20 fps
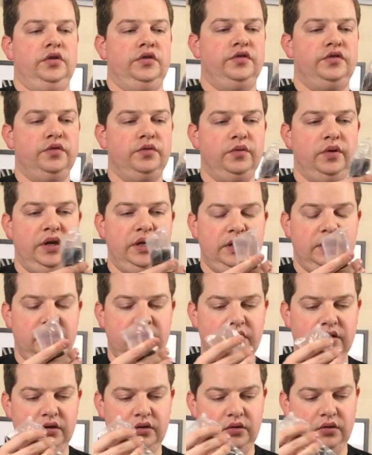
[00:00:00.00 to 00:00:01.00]
So right
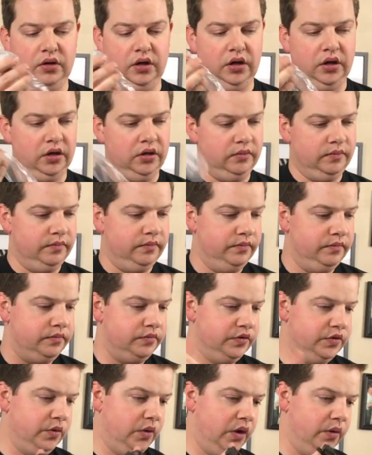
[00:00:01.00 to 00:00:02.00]
here,
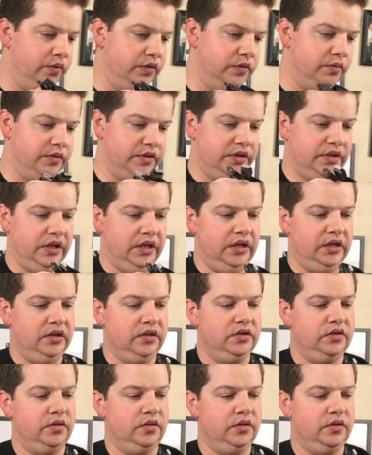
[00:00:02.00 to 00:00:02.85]
so I was mistaken,